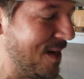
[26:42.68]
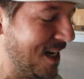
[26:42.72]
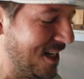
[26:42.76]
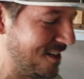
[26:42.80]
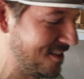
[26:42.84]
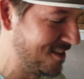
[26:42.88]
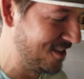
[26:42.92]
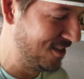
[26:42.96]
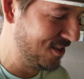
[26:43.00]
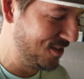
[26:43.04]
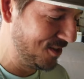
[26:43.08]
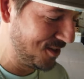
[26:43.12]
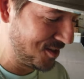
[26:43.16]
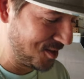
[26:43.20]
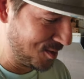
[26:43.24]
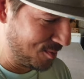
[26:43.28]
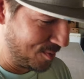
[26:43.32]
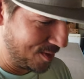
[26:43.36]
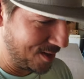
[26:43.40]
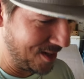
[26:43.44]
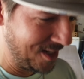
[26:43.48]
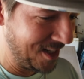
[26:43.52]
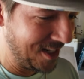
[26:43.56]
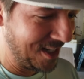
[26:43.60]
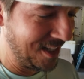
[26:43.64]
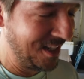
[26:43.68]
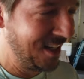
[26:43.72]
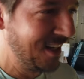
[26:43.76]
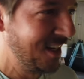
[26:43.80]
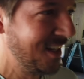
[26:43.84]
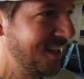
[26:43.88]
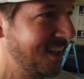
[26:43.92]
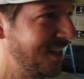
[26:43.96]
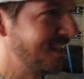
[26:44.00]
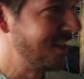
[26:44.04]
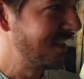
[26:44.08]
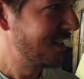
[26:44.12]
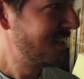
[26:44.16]
out to New Smyrna,
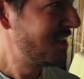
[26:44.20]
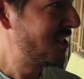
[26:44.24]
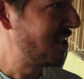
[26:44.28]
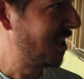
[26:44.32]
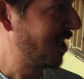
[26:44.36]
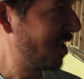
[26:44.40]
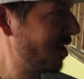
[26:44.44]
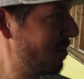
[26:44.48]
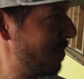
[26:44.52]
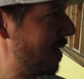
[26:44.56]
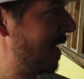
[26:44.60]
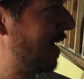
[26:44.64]
check them